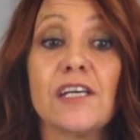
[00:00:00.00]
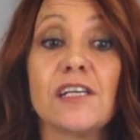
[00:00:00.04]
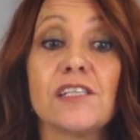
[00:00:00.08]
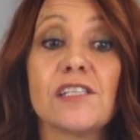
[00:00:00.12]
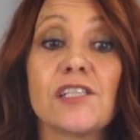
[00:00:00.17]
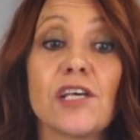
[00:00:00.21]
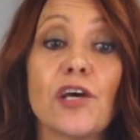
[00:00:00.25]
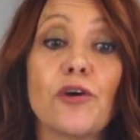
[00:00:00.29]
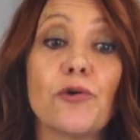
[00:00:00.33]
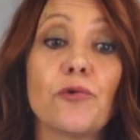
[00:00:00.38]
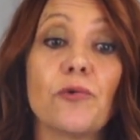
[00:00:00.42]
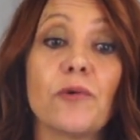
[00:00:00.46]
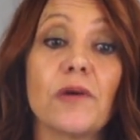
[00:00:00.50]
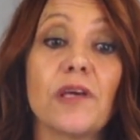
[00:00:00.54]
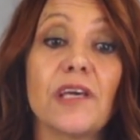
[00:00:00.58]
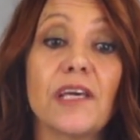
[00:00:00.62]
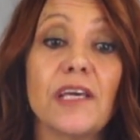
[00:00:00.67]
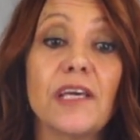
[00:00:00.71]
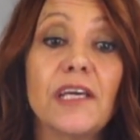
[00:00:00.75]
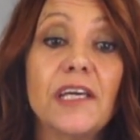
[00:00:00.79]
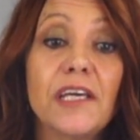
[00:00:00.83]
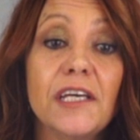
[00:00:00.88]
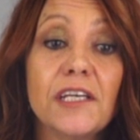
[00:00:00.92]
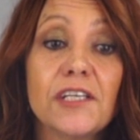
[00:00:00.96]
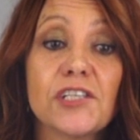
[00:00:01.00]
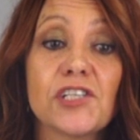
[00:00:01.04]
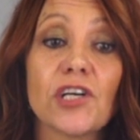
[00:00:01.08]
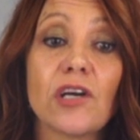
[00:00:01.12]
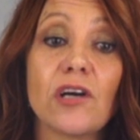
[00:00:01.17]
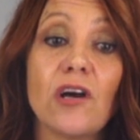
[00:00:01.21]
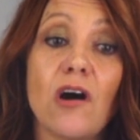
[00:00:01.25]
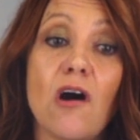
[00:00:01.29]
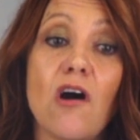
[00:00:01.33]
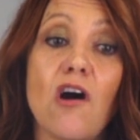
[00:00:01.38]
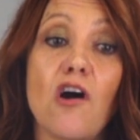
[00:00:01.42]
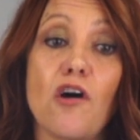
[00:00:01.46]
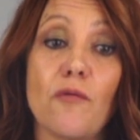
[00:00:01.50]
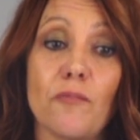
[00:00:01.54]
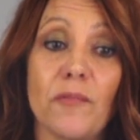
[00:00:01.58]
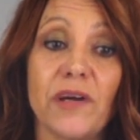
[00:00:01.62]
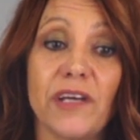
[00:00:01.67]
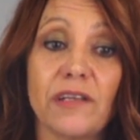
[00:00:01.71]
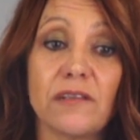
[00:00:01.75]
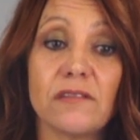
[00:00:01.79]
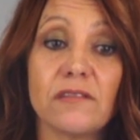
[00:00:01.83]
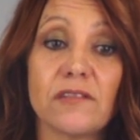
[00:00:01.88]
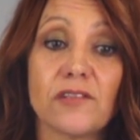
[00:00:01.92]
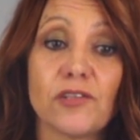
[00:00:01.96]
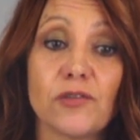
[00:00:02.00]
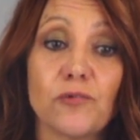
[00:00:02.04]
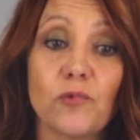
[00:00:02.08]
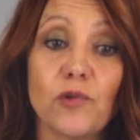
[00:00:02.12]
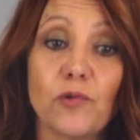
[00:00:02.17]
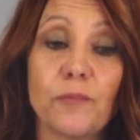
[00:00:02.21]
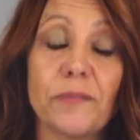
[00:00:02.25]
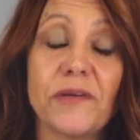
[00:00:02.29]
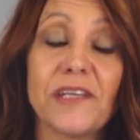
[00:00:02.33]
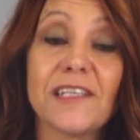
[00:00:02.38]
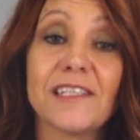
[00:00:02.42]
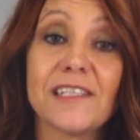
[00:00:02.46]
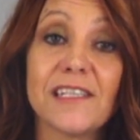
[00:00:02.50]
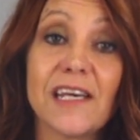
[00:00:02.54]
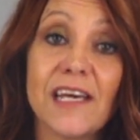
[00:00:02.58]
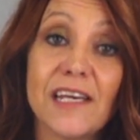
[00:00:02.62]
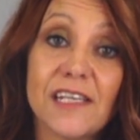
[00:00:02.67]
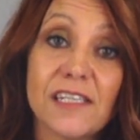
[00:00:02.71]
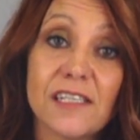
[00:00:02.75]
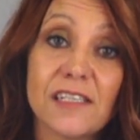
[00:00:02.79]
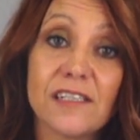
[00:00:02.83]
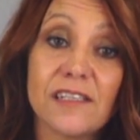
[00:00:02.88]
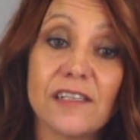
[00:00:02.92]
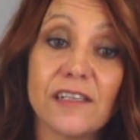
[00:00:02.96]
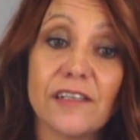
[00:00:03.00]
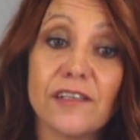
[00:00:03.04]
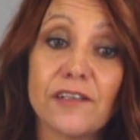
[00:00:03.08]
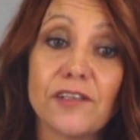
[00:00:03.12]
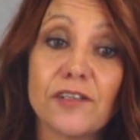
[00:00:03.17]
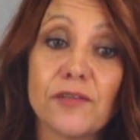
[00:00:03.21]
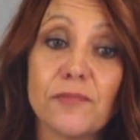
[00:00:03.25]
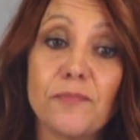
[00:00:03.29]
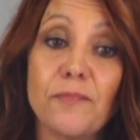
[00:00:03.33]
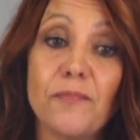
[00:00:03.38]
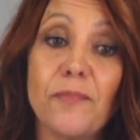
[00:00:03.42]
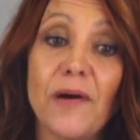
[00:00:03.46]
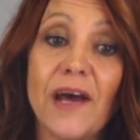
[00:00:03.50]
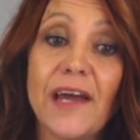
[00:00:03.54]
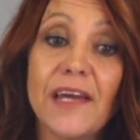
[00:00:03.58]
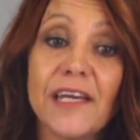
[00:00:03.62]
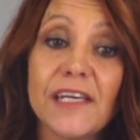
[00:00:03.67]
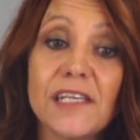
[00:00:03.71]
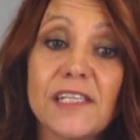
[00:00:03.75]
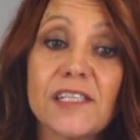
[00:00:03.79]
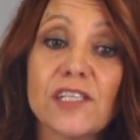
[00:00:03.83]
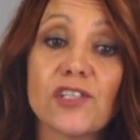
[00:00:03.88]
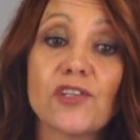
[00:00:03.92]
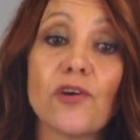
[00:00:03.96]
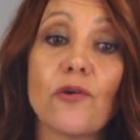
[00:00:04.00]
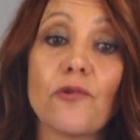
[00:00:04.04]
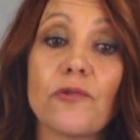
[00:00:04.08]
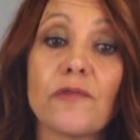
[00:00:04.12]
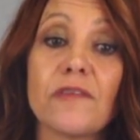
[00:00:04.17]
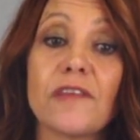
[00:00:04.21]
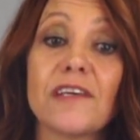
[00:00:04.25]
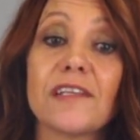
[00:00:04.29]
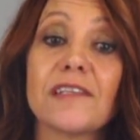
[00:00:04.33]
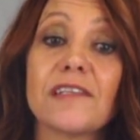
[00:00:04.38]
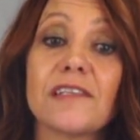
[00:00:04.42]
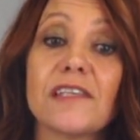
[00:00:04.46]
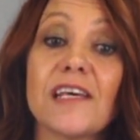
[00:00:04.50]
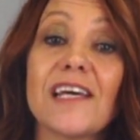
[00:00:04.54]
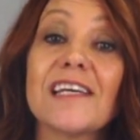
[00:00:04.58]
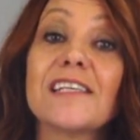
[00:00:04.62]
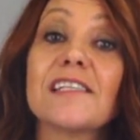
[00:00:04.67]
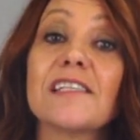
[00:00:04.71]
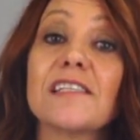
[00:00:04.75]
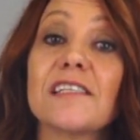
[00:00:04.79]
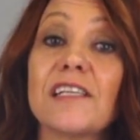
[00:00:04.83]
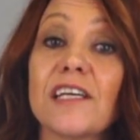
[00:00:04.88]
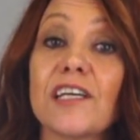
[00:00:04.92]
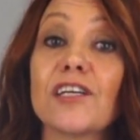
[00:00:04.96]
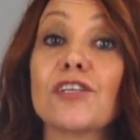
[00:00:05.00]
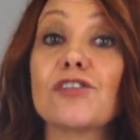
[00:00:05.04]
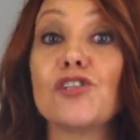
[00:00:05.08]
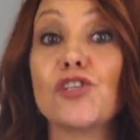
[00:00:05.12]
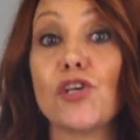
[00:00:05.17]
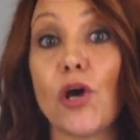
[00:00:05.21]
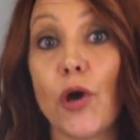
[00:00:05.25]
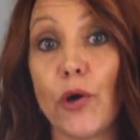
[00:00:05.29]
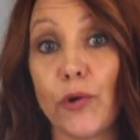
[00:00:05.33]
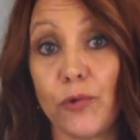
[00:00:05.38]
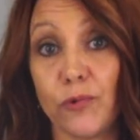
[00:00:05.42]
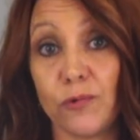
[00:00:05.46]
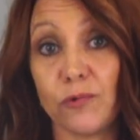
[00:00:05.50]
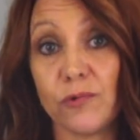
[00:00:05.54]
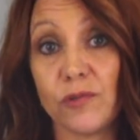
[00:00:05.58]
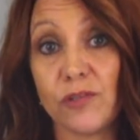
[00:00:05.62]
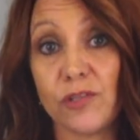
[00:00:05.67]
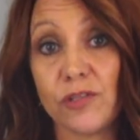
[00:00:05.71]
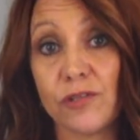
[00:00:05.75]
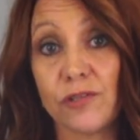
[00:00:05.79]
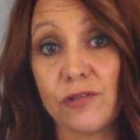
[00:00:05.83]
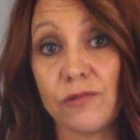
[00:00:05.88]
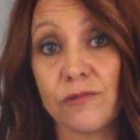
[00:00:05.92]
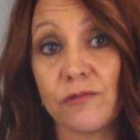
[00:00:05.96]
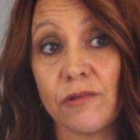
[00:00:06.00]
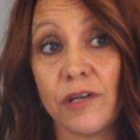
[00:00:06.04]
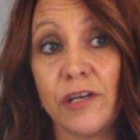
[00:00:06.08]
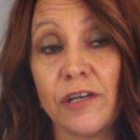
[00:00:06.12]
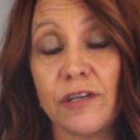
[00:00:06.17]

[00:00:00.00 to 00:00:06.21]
So each garment will be tested based on the testing zones.